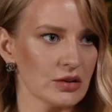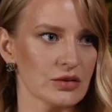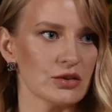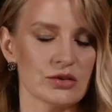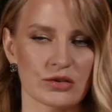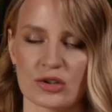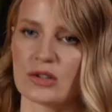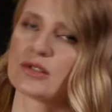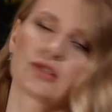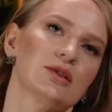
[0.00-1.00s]
This is
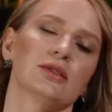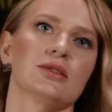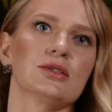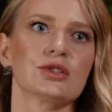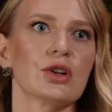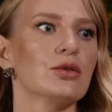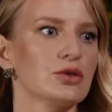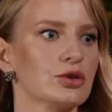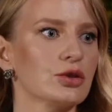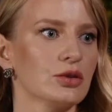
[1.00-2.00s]
just
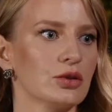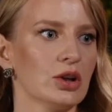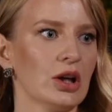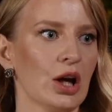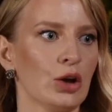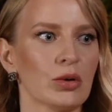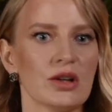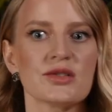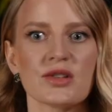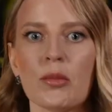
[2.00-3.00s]
so true. And
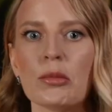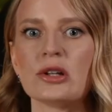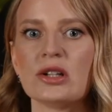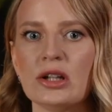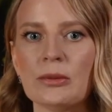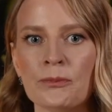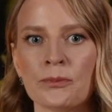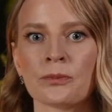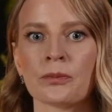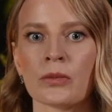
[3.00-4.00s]
when somebody
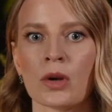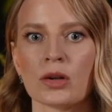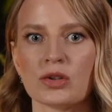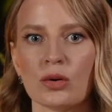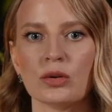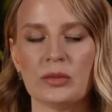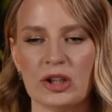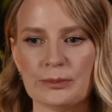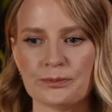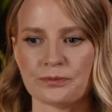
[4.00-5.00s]
told
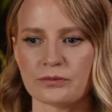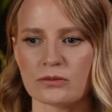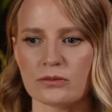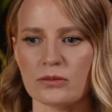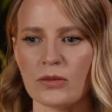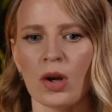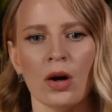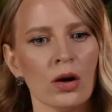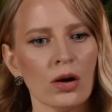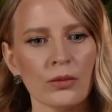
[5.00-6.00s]
me,
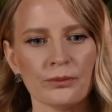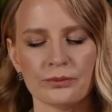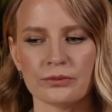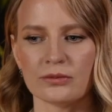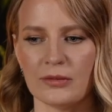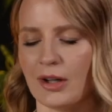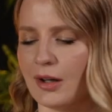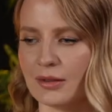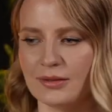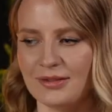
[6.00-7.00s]
oh,
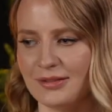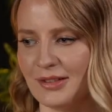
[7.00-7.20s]
yeah,